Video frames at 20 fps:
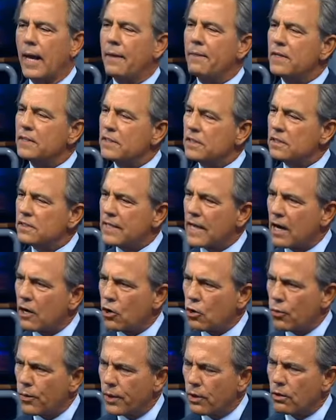And this is that
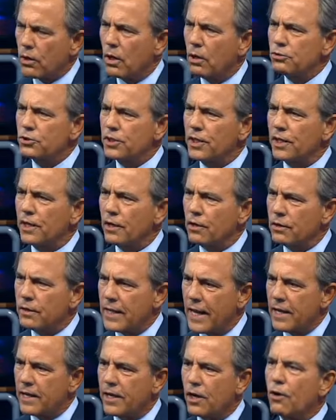career coaching and
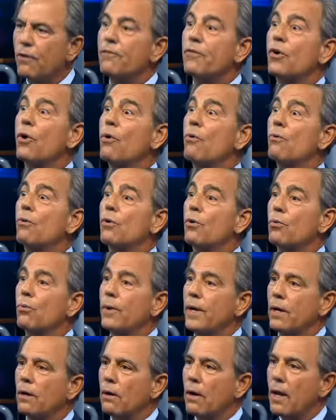take care of your own
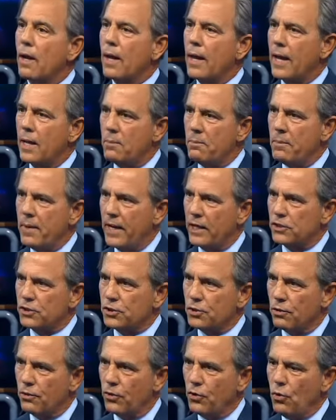career and make
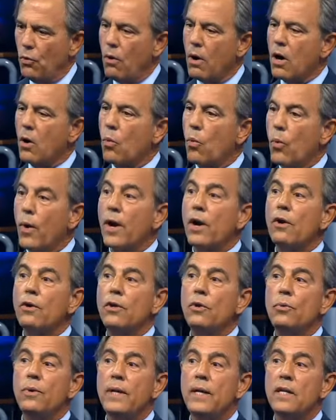sure you are where
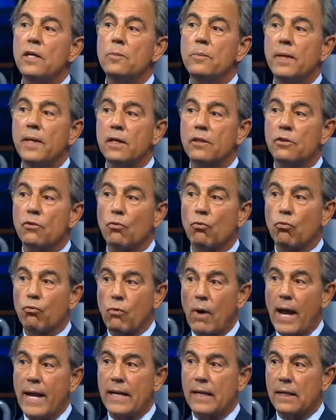you need to be at the
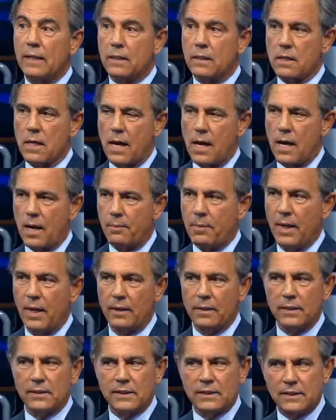right time.
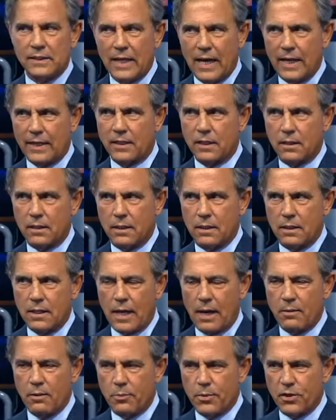This is not the
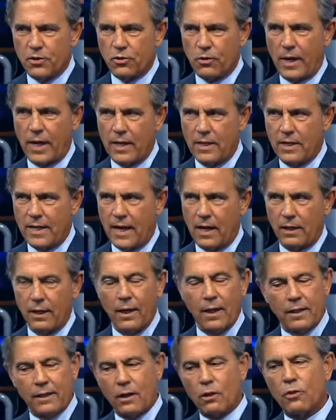time to put your head down.
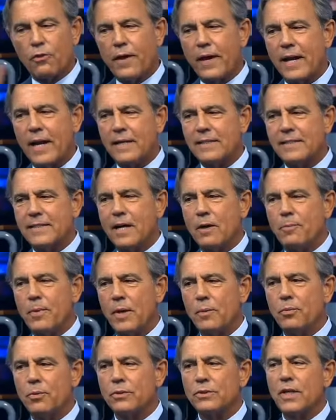Another thing I tell
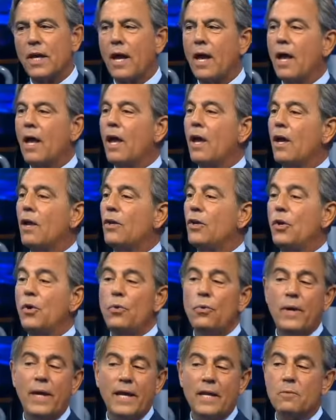people is
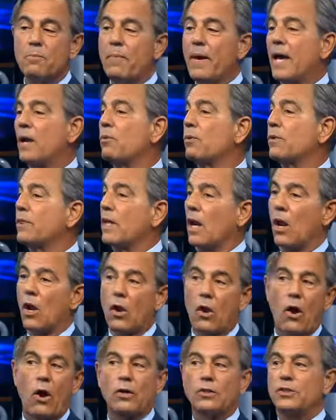you get in bed with the
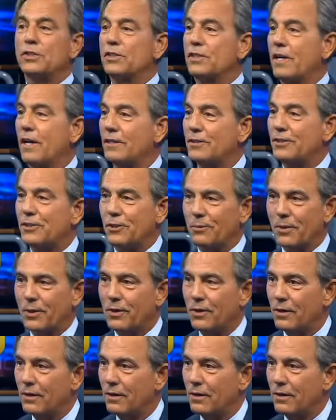largest customer